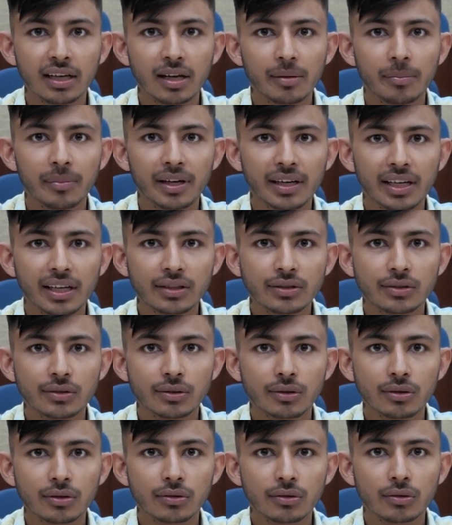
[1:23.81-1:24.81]
making
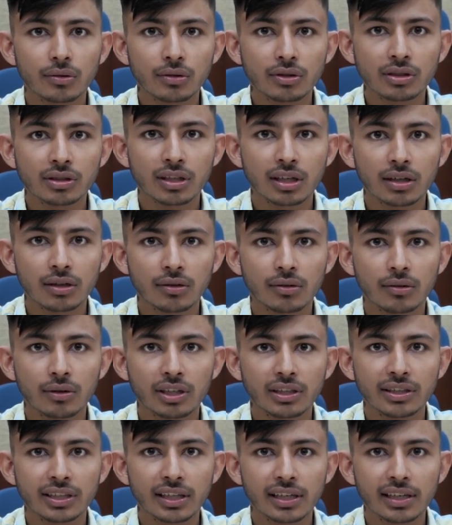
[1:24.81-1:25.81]
sure to not stuck on a
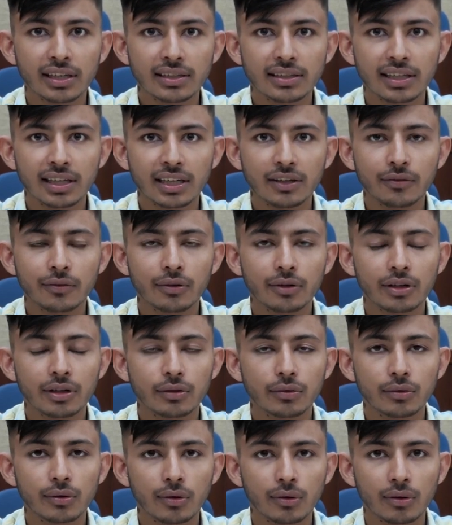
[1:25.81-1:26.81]
single set for
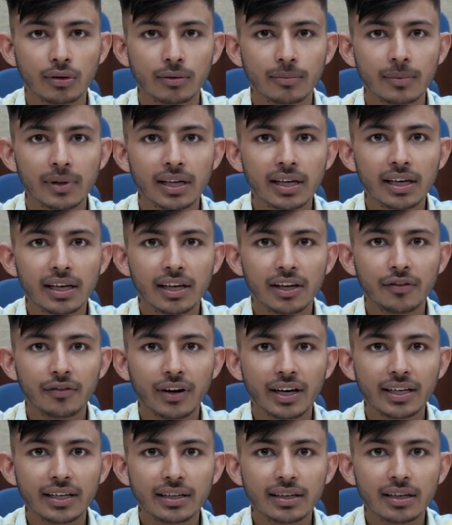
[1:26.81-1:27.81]
too long. If
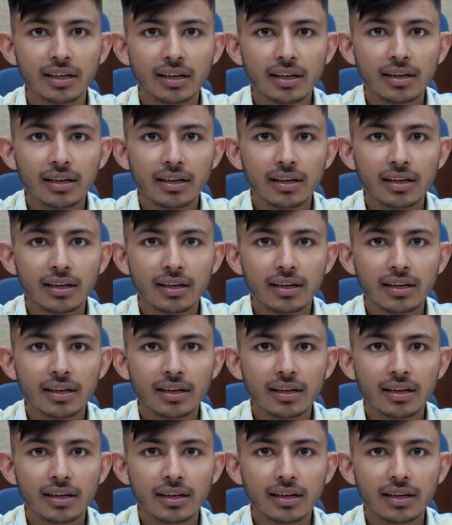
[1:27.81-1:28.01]
I